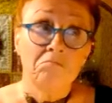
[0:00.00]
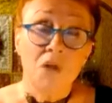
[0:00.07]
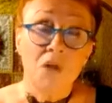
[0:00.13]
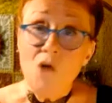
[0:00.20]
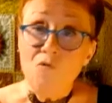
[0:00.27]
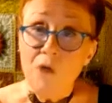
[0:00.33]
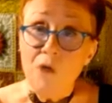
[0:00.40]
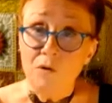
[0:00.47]

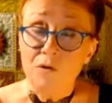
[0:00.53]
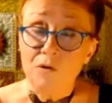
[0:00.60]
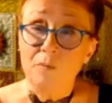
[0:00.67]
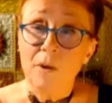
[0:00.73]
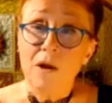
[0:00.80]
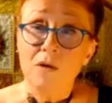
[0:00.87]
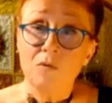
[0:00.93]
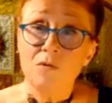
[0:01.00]
No Roland
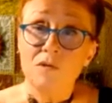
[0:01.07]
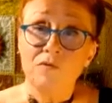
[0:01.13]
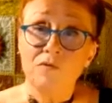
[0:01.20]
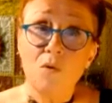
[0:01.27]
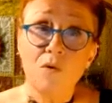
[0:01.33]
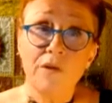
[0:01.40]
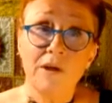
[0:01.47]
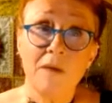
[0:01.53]
Buck was
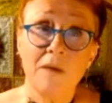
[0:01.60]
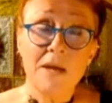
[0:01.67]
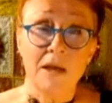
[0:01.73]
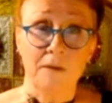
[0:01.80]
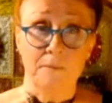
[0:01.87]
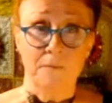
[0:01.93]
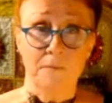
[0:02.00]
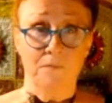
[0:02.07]

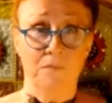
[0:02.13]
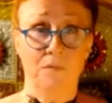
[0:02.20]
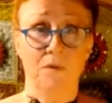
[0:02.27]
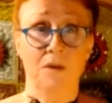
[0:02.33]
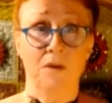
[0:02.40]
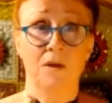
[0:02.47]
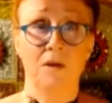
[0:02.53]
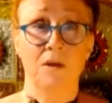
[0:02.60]
forthcoming.
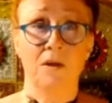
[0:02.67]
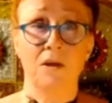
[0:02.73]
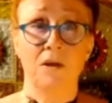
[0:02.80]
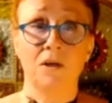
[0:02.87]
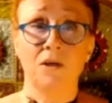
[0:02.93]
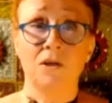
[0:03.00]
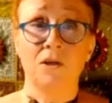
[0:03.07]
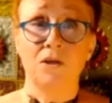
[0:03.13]

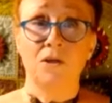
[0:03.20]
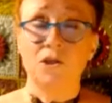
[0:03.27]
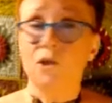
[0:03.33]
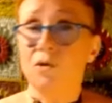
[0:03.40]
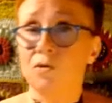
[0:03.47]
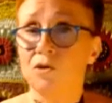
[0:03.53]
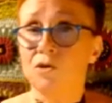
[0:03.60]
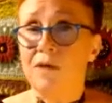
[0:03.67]
She
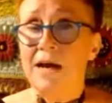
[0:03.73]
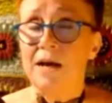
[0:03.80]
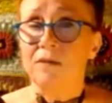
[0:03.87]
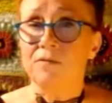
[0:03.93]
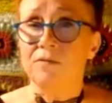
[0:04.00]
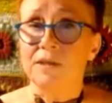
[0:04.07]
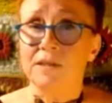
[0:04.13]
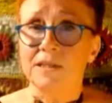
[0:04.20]
looked
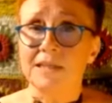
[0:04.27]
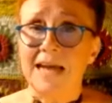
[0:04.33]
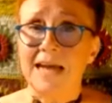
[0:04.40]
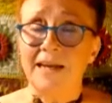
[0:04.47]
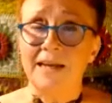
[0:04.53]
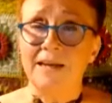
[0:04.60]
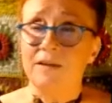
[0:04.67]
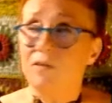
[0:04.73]
around,
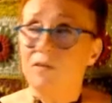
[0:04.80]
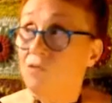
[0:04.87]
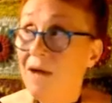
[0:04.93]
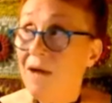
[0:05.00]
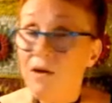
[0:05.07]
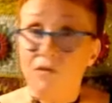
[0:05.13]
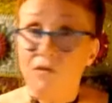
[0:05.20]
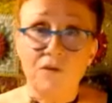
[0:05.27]
scanning the
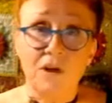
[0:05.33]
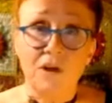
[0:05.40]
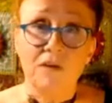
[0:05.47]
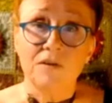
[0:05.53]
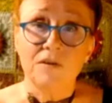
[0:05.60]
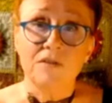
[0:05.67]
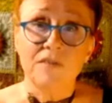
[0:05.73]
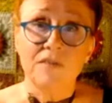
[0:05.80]
crowd of
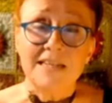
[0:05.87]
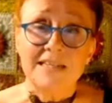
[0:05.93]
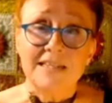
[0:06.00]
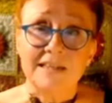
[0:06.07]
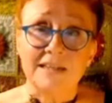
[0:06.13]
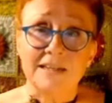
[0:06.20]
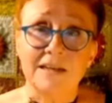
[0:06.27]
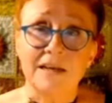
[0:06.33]
nervous
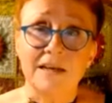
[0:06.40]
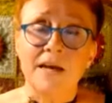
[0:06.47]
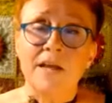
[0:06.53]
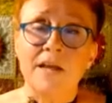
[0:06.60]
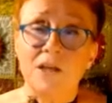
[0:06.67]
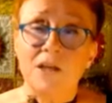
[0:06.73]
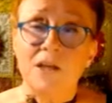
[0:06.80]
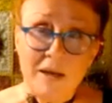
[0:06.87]
faces,
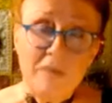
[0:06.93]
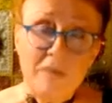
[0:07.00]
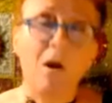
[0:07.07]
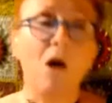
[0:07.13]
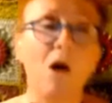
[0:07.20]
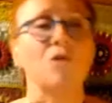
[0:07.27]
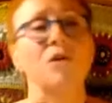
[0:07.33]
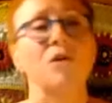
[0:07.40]
and she made a
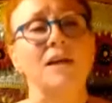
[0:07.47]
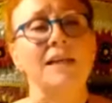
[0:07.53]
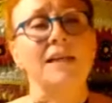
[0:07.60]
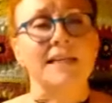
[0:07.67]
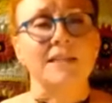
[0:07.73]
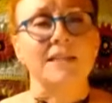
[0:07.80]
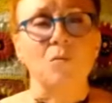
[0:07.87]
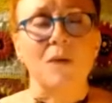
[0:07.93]
mark on her
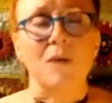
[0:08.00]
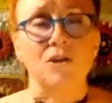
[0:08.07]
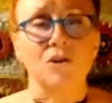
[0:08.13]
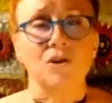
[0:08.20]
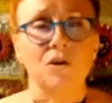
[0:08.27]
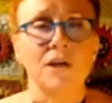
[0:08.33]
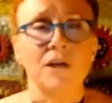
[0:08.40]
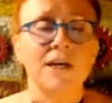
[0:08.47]
list and went
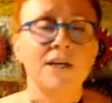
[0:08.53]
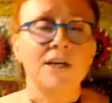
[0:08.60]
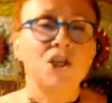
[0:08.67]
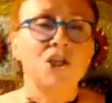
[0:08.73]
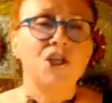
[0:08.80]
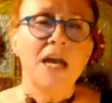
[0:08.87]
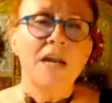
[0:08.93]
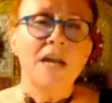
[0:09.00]
on,
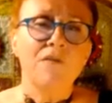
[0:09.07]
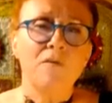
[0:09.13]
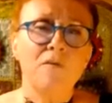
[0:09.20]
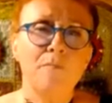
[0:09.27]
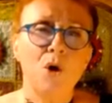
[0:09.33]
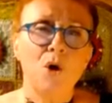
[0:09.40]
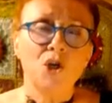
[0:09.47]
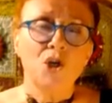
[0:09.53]
"Jennifer
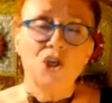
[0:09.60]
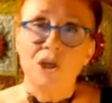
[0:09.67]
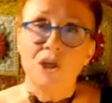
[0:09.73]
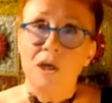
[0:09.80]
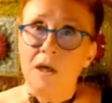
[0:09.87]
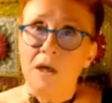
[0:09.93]
Bush."